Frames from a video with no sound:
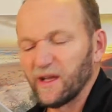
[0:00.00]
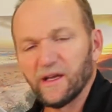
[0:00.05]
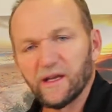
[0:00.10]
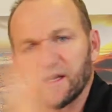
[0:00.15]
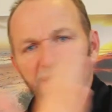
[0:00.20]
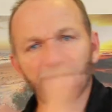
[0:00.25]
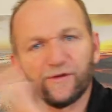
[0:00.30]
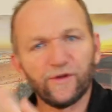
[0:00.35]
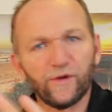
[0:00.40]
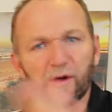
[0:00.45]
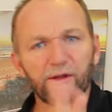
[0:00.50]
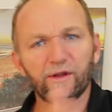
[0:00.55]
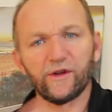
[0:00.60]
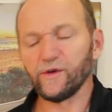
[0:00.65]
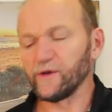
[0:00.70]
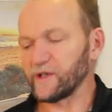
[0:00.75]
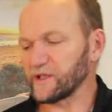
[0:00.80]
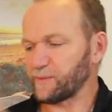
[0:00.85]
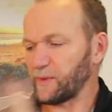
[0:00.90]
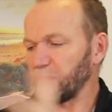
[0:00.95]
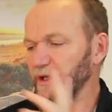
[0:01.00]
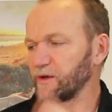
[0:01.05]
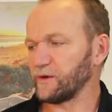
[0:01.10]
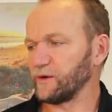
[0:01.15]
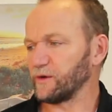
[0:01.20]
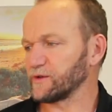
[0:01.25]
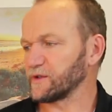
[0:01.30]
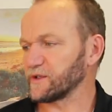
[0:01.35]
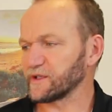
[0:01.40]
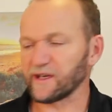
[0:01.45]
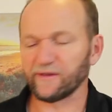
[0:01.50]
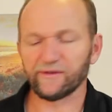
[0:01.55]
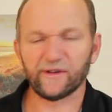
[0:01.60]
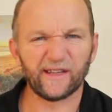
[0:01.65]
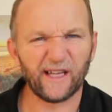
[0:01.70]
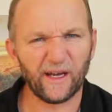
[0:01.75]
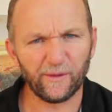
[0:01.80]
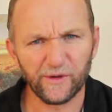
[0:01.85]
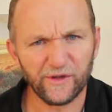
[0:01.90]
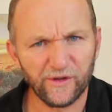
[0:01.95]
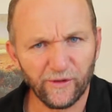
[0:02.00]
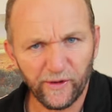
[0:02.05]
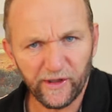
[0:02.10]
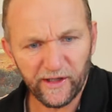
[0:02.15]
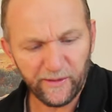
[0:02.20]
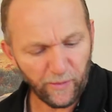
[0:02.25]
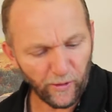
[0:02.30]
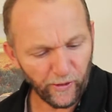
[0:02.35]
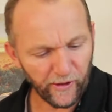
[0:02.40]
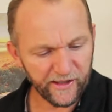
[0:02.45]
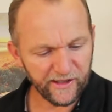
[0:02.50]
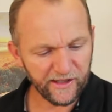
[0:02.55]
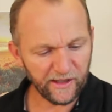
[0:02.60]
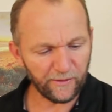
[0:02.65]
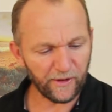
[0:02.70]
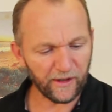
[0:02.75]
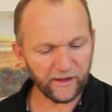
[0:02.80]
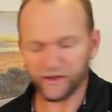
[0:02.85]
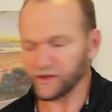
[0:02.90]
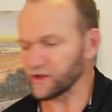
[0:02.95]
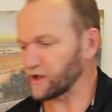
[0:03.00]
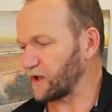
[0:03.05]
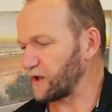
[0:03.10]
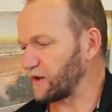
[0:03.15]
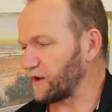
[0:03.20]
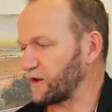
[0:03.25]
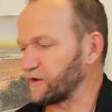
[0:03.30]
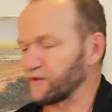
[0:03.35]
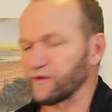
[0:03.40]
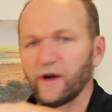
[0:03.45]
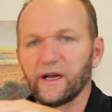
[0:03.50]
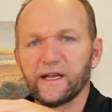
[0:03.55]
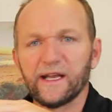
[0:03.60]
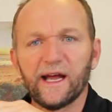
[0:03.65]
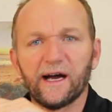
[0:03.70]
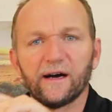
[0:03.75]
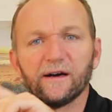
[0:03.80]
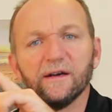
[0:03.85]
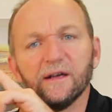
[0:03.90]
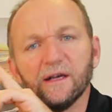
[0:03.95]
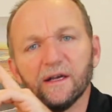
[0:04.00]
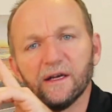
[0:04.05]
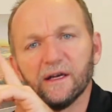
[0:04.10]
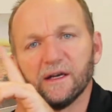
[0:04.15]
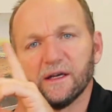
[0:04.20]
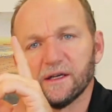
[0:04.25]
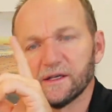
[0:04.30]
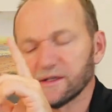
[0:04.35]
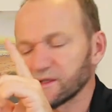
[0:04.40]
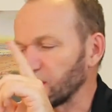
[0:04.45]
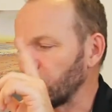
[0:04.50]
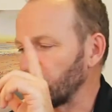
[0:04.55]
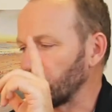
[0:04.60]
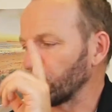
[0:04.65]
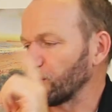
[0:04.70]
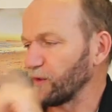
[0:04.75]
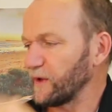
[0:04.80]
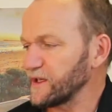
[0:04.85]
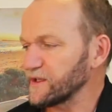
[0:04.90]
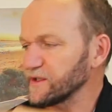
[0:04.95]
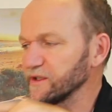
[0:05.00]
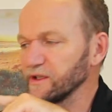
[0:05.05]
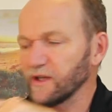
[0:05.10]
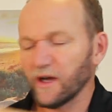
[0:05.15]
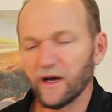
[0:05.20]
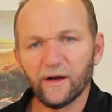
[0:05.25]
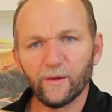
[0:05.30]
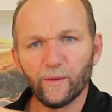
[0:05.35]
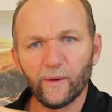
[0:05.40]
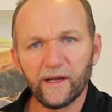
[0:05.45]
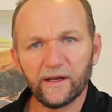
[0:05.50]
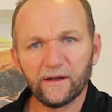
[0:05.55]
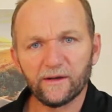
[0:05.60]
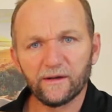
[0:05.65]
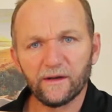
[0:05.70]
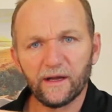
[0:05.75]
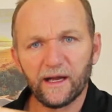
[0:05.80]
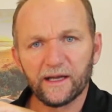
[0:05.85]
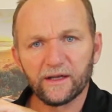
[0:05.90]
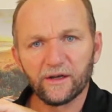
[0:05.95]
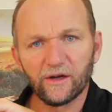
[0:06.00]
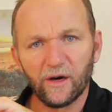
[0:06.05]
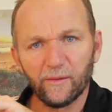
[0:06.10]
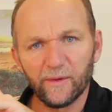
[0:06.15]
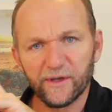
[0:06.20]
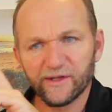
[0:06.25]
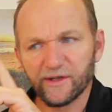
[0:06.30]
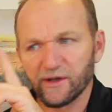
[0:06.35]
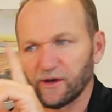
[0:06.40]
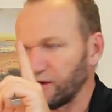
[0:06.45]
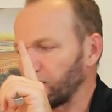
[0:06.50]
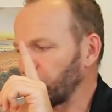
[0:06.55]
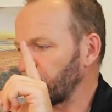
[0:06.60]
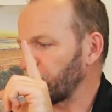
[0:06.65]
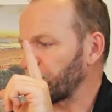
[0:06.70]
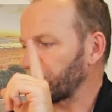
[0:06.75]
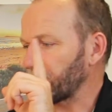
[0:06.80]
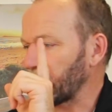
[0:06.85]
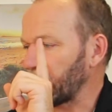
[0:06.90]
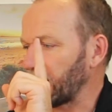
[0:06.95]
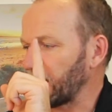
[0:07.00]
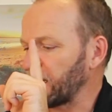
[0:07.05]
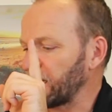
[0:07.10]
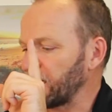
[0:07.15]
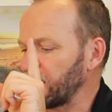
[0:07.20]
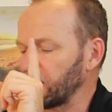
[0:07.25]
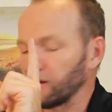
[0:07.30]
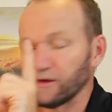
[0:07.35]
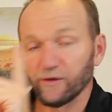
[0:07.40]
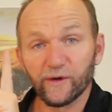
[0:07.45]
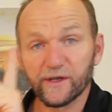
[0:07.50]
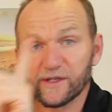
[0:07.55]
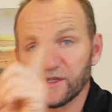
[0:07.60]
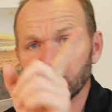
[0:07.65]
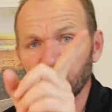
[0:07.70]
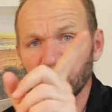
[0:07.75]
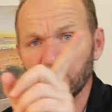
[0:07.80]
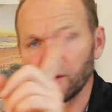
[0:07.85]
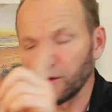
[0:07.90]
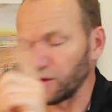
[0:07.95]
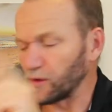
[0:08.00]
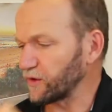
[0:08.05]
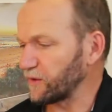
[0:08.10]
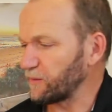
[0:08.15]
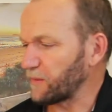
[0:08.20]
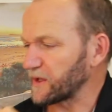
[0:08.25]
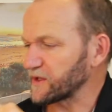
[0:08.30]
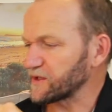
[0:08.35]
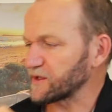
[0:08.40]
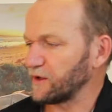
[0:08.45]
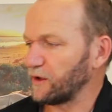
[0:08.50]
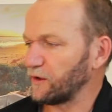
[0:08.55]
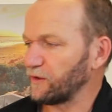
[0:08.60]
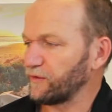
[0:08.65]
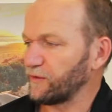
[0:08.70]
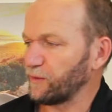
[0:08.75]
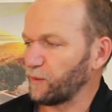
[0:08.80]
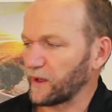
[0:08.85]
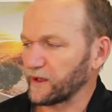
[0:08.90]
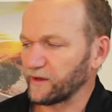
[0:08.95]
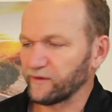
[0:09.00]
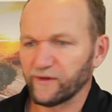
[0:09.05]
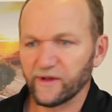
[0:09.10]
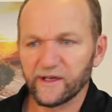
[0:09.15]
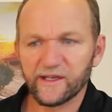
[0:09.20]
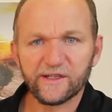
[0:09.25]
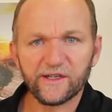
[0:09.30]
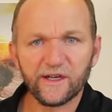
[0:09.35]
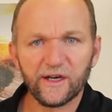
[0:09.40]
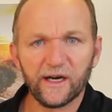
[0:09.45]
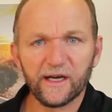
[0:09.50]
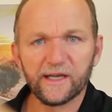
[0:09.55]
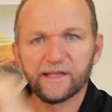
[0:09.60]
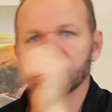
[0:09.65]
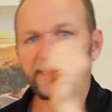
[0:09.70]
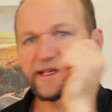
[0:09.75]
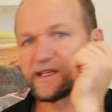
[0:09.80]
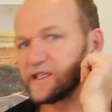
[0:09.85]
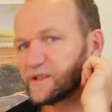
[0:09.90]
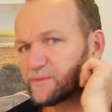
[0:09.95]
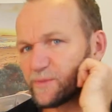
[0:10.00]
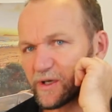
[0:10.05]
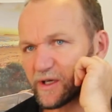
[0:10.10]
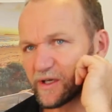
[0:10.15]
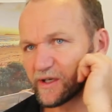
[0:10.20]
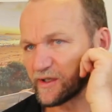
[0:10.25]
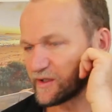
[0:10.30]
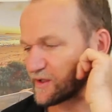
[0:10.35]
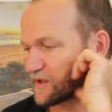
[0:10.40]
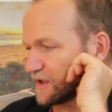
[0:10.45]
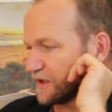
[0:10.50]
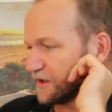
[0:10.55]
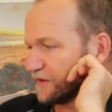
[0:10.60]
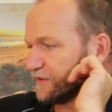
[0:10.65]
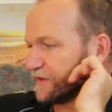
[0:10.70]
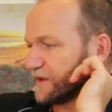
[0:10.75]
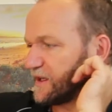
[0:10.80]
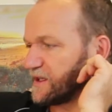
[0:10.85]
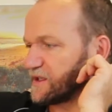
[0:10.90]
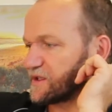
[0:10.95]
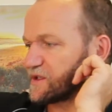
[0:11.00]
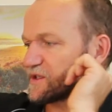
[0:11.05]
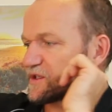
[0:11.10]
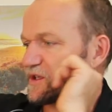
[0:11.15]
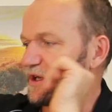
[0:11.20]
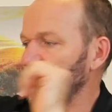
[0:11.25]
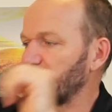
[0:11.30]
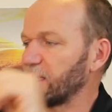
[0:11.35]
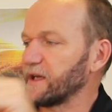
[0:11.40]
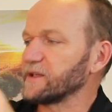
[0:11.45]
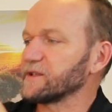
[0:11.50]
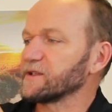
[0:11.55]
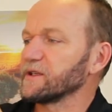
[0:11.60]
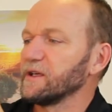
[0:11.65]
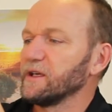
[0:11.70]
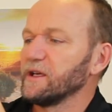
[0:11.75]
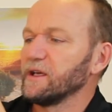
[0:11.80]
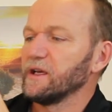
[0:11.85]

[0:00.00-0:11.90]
You get a few other USB cords and stuff like that, which are really boring, so I'm not going to show you those right now. So the reason I went and got myself the reason I ordered myself one of these guys is because of its size.